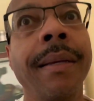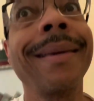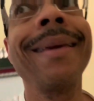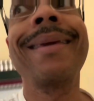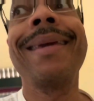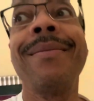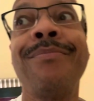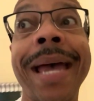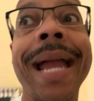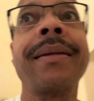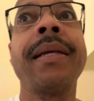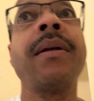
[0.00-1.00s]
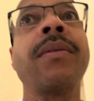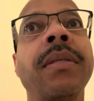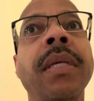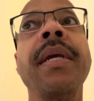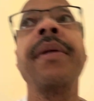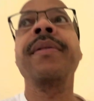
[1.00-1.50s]
can get back
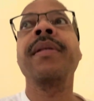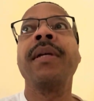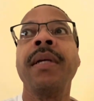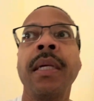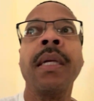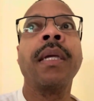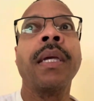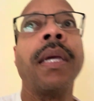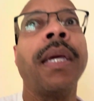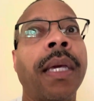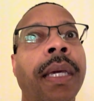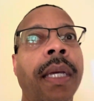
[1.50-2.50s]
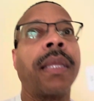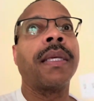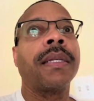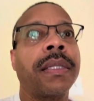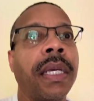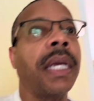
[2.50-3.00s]
downstairs and get
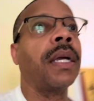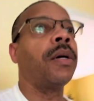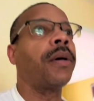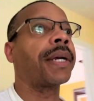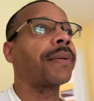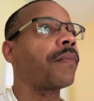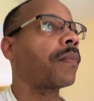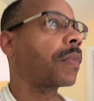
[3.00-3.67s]
this day going.